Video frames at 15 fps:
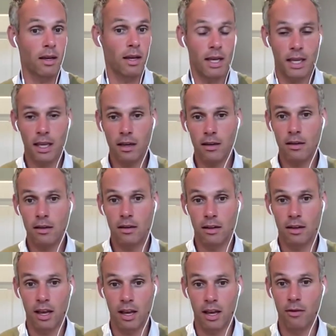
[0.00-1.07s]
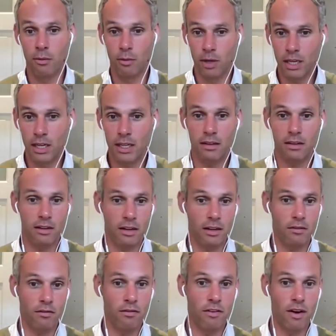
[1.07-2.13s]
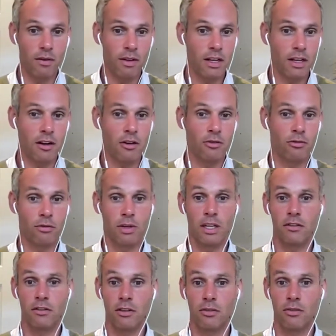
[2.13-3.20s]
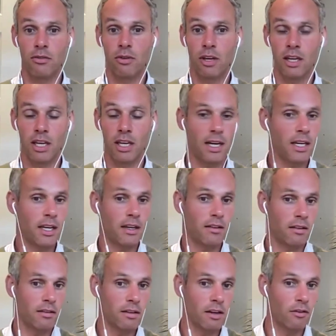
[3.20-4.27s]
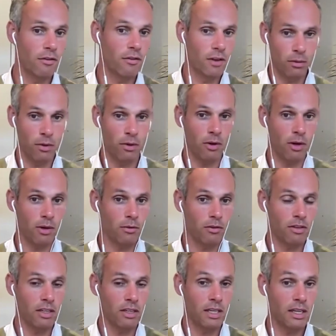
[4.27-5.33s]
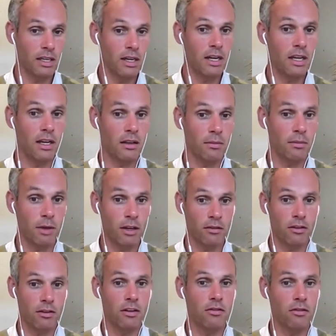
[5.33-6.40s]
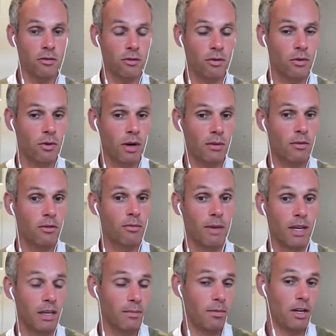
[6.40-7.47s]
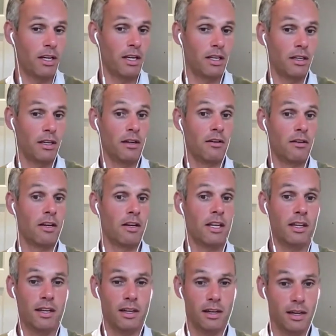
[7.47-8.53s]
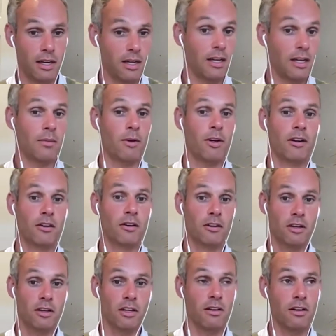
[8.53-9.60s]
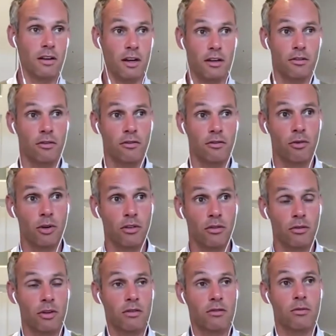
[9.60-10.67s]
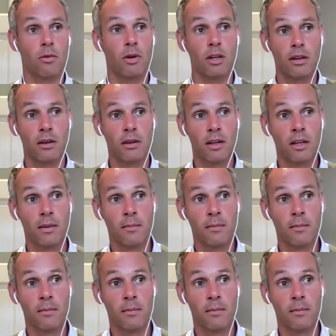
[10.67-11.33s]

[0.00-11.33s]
Again, read it in very close relation to the AI Act itself and the requirements in the AI Act, because additional requirements may apply that are in the AI Act but are not in ISO 42001.